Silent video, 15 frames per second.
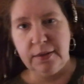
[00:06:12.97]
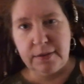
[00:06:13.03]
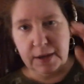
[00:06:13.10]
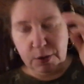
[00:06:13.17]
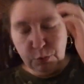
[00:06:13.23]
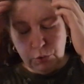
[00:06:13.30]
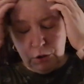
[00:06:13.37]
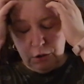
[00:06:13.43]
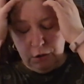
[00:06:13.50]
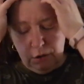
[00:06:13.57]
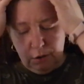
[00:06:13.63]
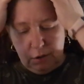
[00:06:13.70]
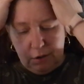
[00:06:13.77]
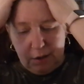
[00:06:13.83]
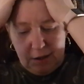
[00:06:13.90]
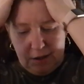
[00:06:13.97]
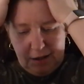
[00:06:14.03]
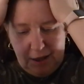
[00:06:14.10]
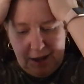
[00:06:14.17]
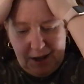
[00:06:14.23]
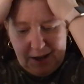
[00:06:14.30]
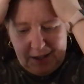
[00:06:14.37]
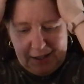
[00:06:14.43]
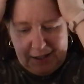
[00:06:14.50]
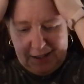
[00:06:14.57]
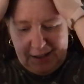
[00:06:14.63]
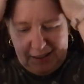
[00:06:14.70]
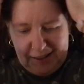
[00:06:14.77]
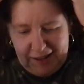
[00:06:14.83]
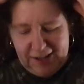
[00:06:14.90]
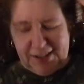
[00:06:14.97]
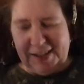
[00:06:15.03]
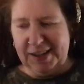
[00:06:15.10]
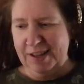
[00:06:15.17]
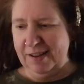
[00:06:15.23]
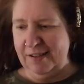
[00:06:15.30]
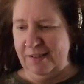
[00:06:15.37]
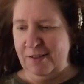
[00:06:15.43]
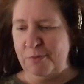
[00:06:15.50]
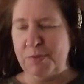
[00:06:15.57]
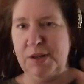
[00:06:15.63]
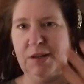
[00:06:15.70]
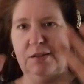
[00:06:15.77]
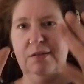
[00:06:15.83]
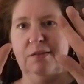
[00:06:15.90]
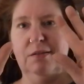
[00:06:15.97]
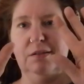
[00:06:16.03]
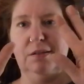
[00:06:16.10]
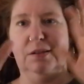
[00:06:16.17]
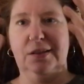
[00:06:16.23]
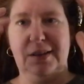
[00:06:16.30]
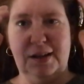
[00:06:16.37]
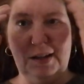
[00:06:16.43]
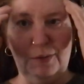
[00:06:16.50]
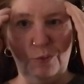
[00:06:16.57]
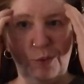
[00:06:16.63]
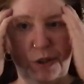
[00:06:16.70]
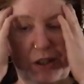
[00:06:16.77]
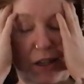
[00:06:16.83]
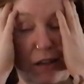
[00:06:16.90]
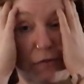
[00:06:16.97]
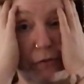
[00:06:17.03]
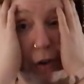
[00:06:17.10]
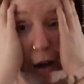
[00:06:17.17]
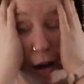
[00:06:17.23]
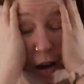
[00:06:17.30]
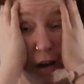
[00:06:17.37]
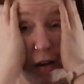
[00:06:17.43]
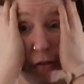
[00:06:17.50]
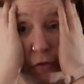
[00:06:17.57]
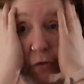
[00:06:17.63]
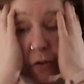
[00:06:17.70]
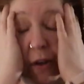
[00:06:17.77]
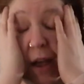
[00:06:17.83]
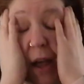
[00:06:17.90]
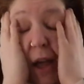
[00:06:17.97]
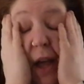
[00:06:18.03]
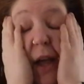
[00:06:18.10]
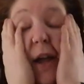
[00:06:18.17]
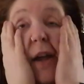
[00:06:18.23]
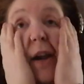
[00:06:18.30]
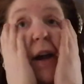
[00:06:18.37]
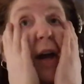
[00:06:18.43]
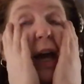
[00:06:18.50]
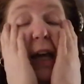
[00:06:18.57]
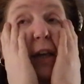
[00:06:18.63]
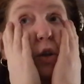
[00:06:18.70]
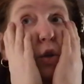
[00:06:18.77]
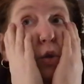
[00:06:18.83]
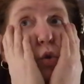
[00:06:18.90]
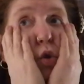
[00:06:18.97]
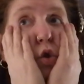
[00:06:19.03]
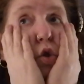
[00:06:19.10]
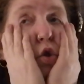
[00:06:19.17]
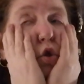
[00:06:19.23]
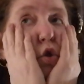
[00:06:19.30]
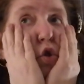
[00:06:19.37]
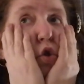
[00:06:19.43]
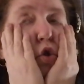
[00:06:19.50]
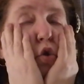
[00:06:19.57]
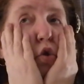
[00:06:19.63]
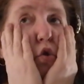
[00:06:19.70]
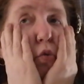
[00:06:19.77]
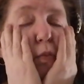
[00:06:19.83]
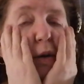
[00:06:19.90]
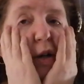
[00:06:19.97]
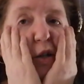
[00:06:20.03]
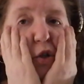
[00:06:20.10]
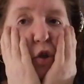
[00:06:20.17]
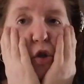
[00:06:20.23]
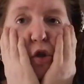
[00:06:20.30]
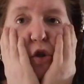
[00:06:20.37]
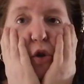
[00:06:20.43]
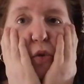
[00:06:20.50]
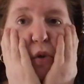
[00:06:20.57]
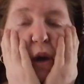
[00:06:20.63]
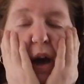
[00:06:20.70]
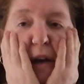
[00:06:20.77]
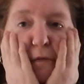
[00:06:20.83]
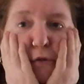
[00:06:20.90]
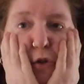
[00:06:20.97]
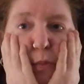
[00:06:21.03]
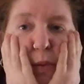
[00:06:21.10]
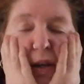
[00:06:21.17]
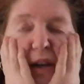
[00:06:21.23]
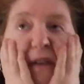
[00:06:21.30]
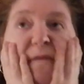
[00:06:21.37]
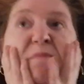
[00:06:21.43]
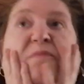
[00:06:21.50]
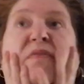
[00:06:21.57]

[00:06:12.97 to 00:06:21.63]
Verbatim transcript: They would look like like oh my god, it would give off and I used too much so you have to be